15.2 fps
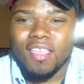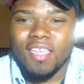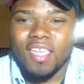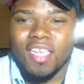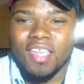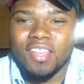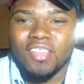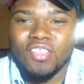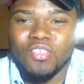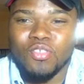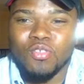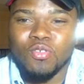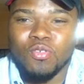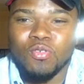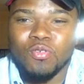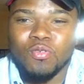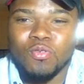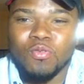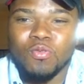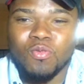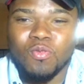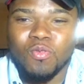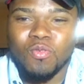And
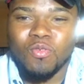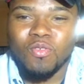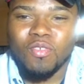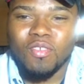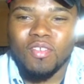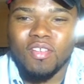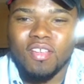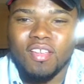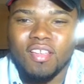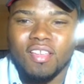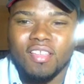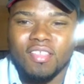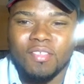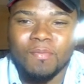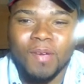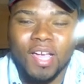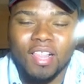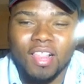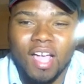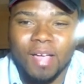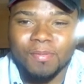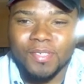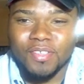you buy
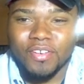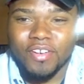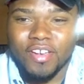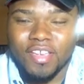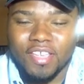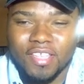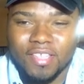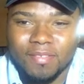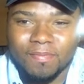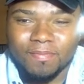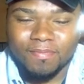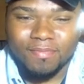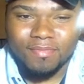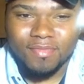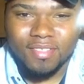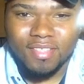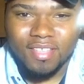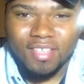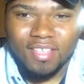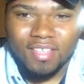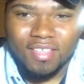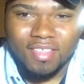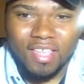lobster, right?
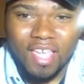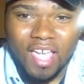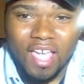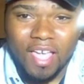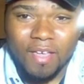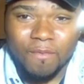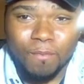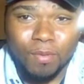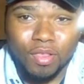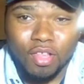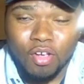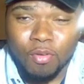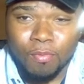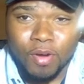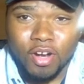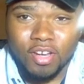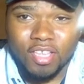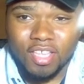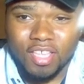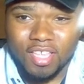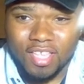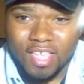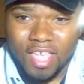They have below
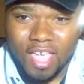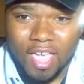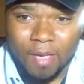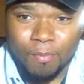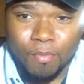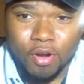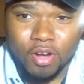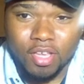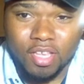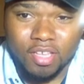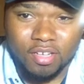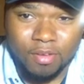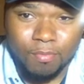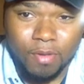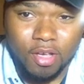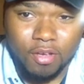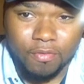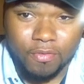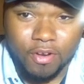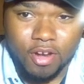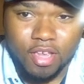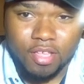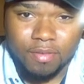market, at market, and above,
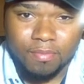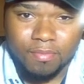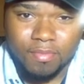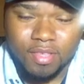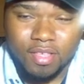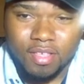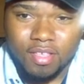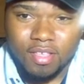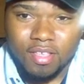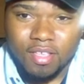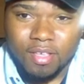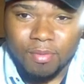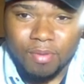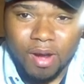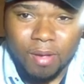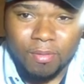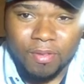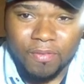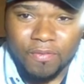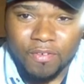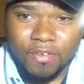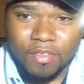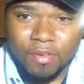right? Probably
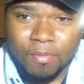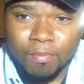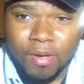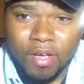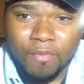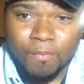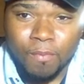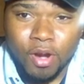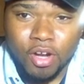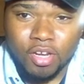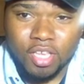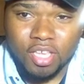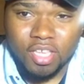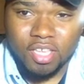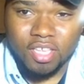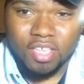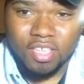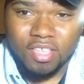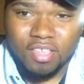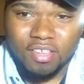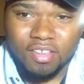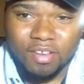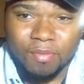for the above market,
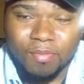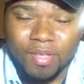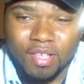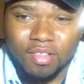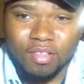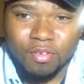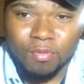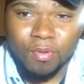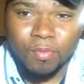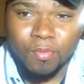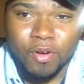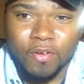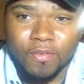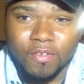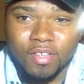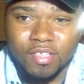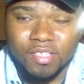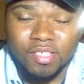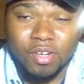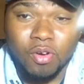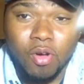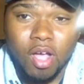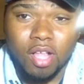you're gonna pay a little bit more because of
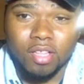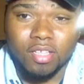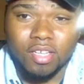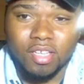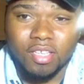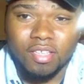the quality.